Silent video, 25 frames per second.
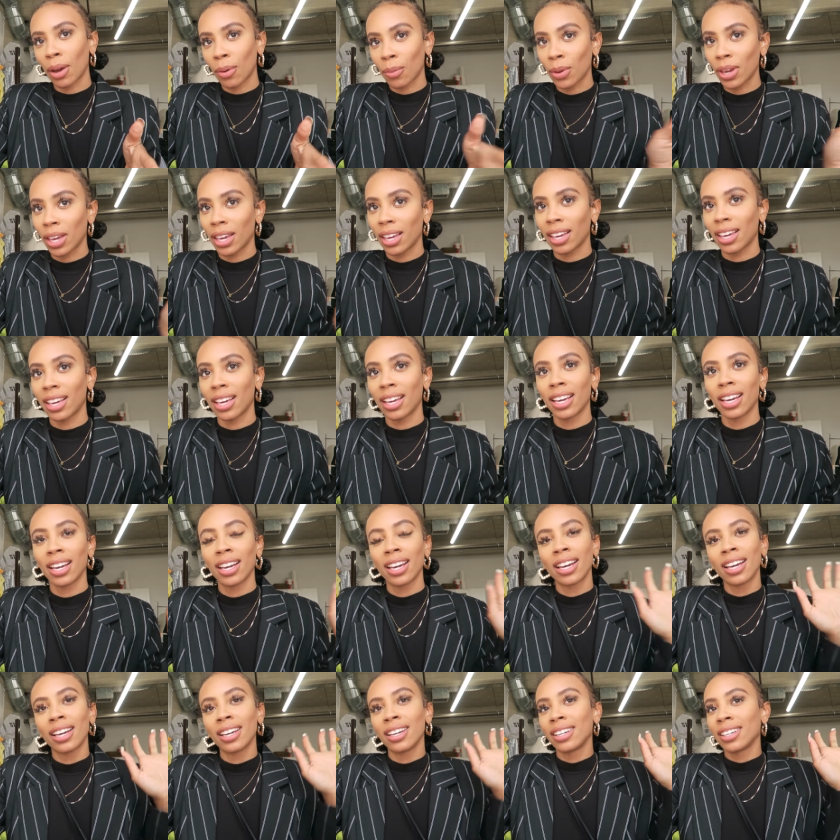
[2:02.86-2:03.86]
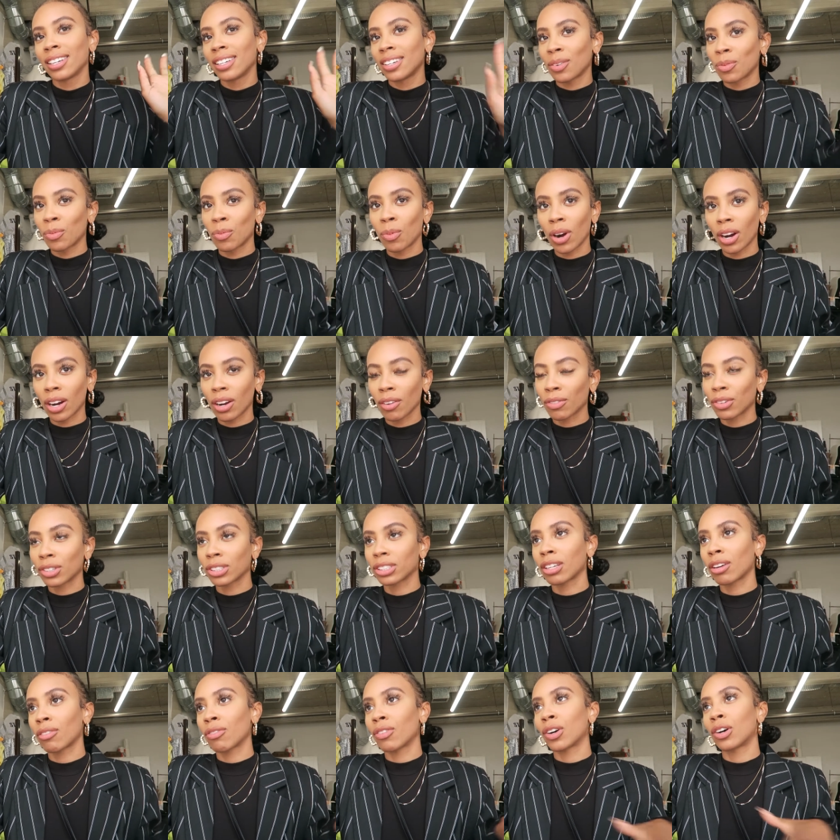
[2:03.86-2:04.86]
that we working for
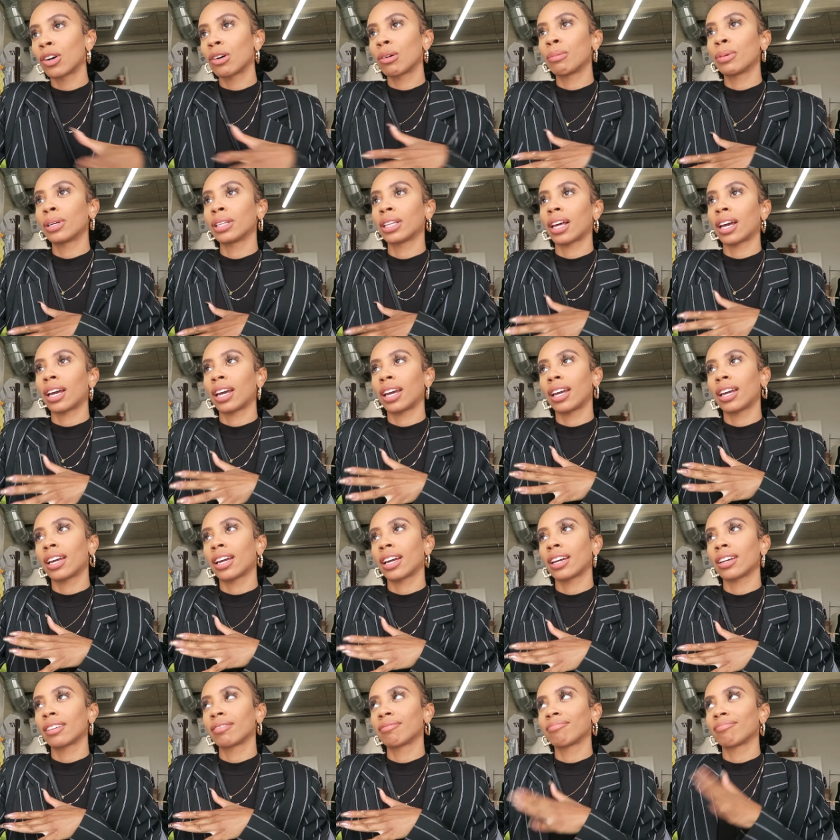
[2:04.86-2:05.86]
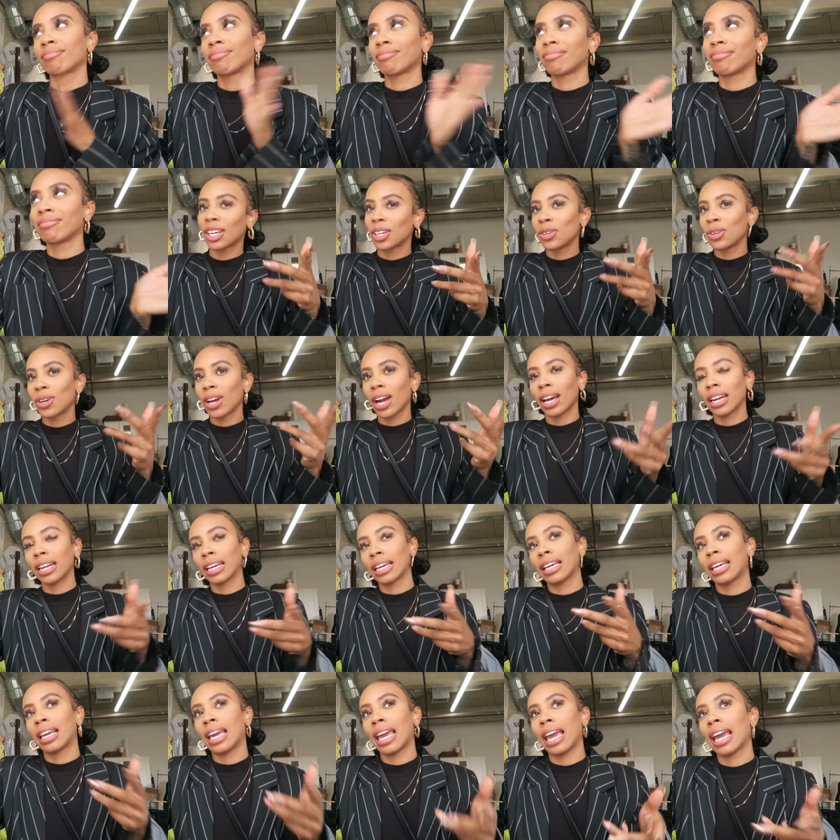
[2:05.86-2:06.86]
stuff on but like like you kind
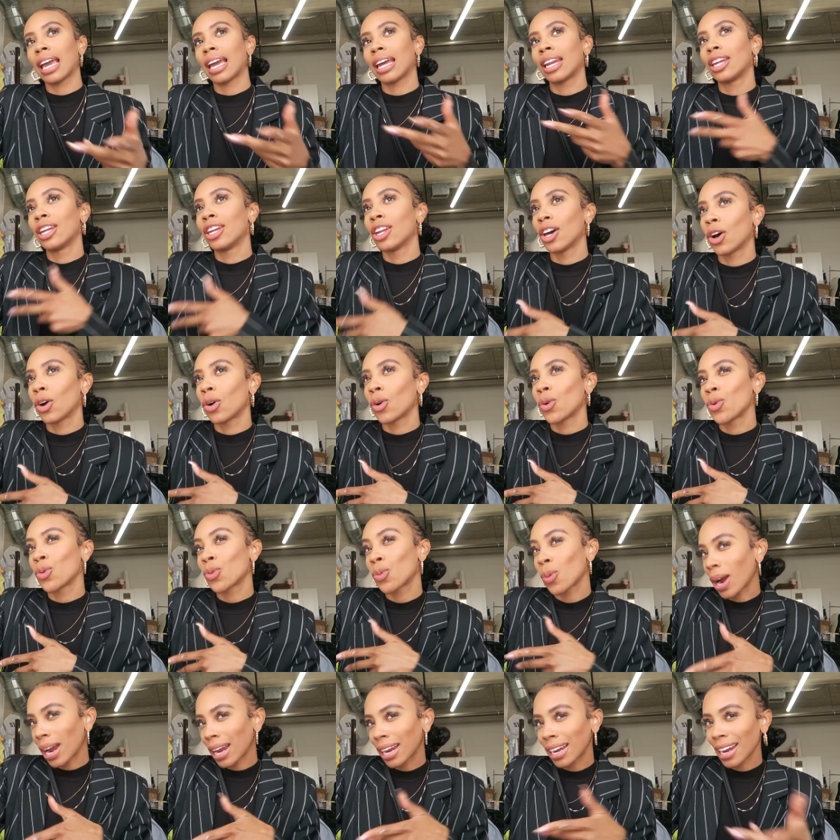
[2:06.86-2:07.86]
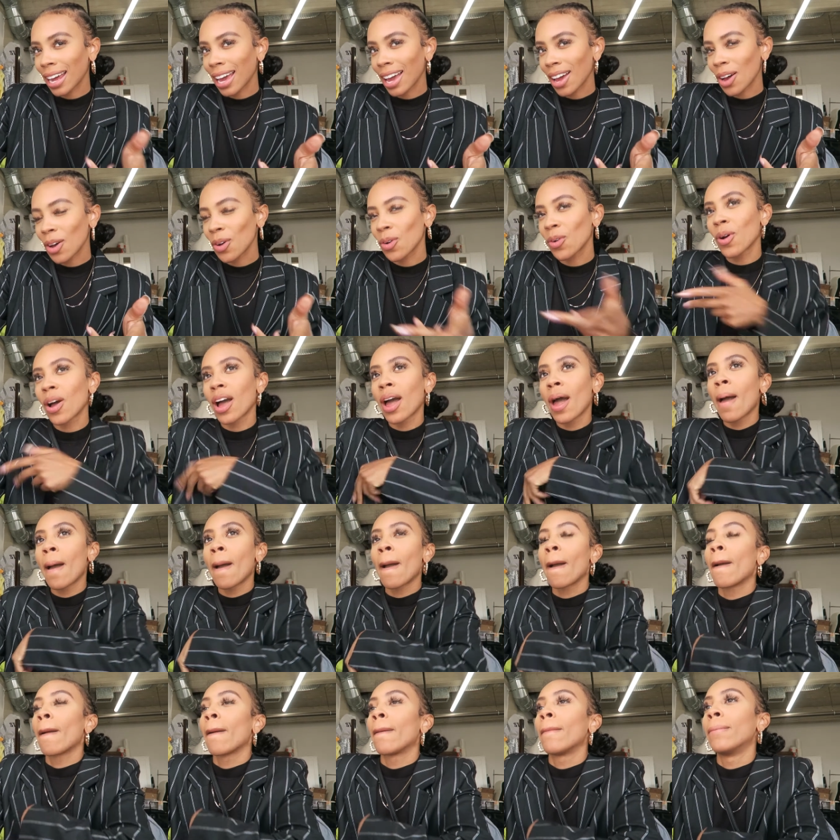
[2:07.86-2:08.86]
of can't know right now
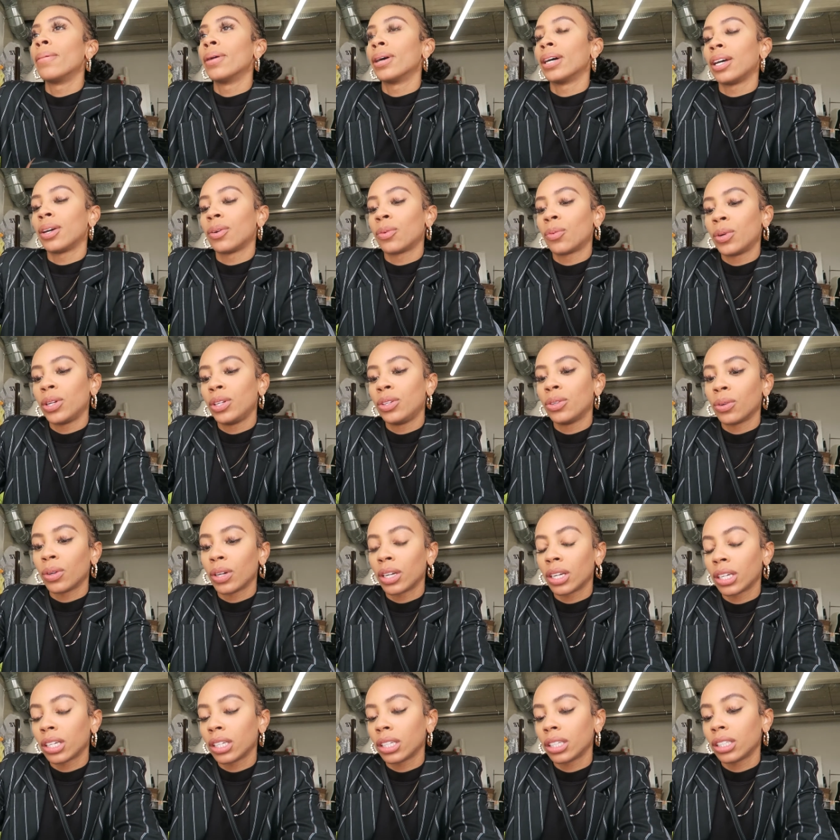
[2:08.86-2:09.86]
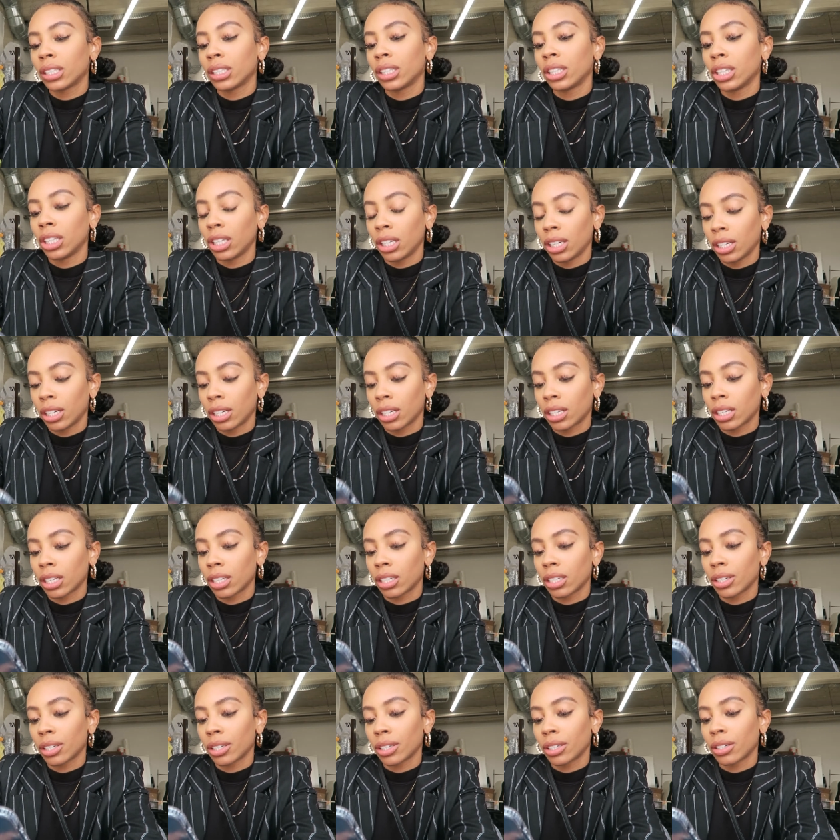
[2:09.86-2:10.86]
but we doing a look
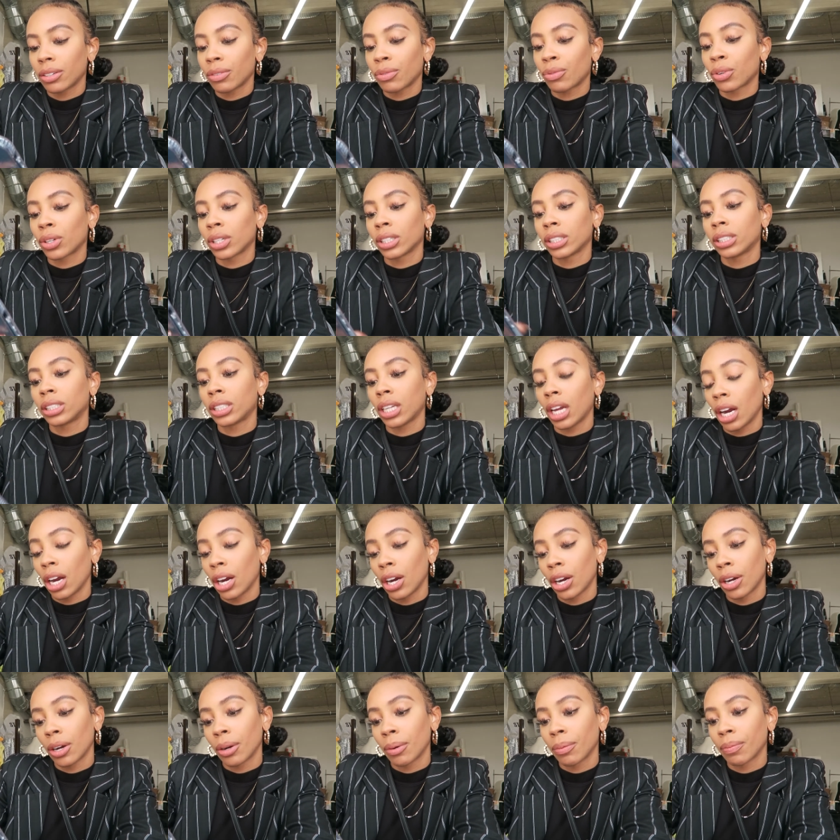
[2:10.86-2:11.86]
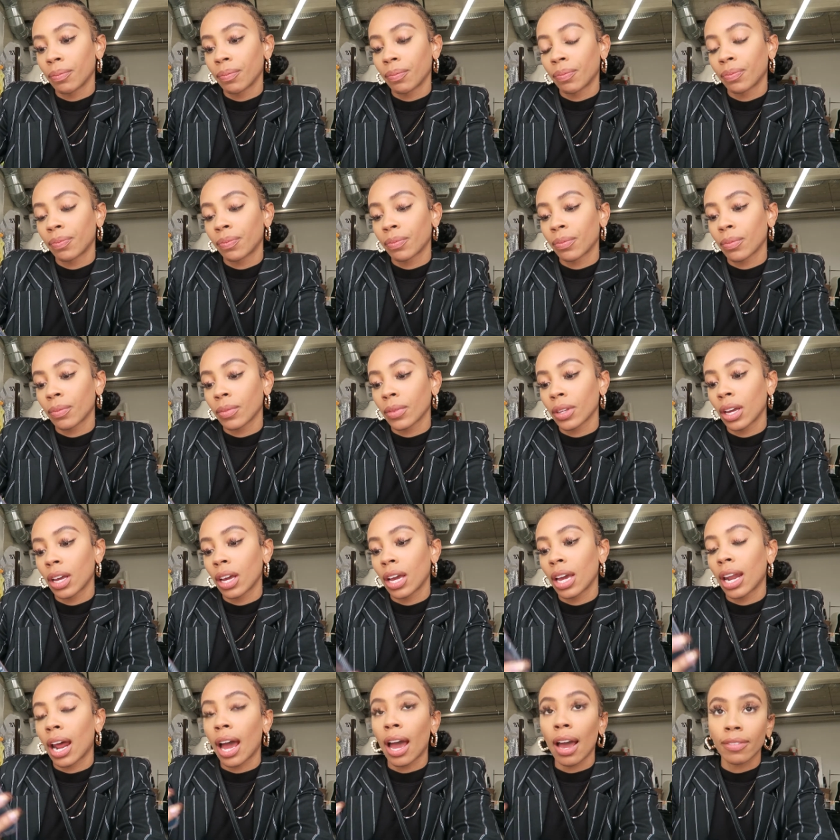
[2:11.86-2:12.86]
for a singer
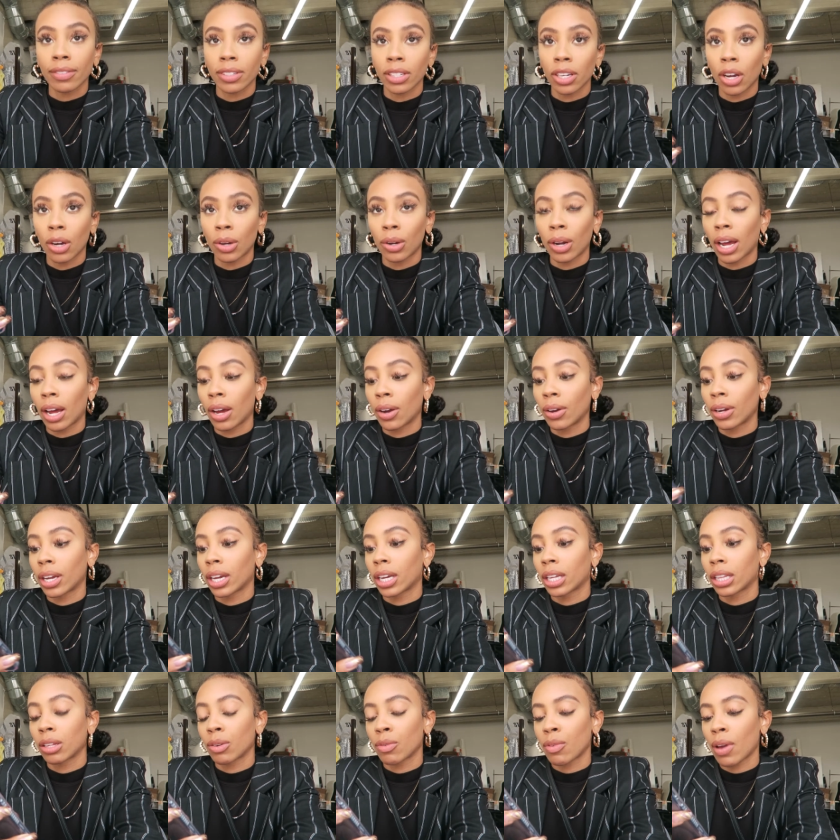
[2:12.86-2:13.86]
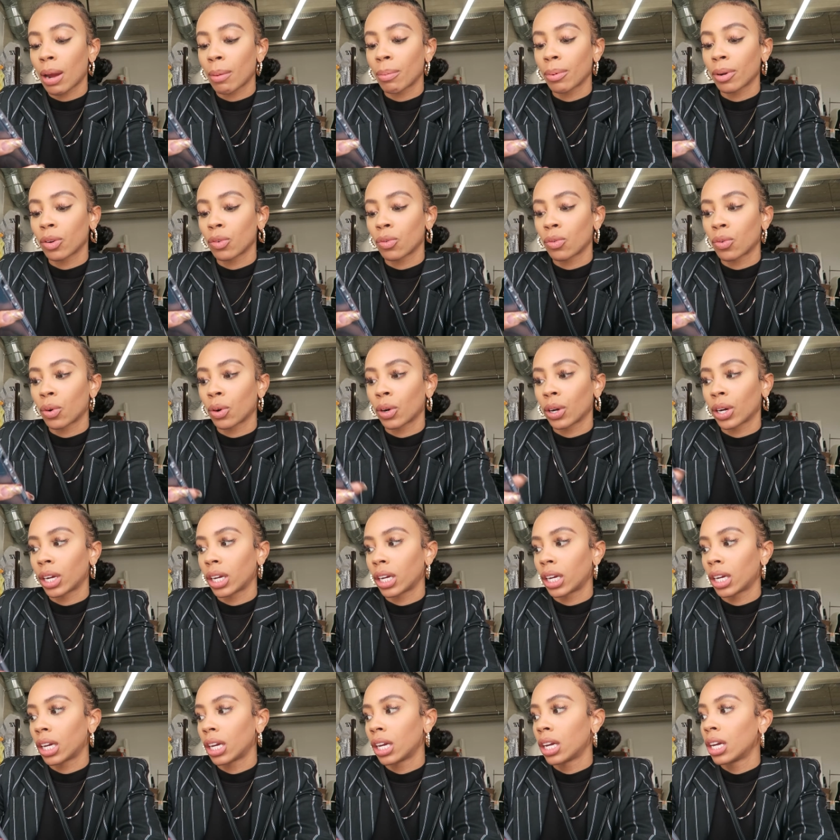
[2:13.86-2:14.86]
and I have to go down and get the fabric for
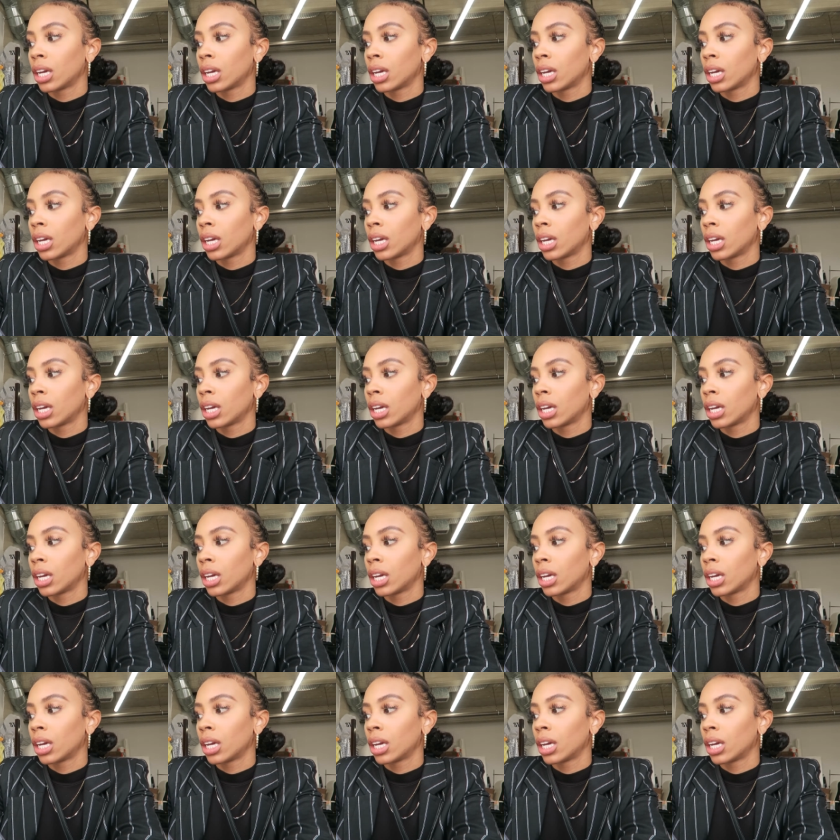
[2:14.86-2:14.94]
it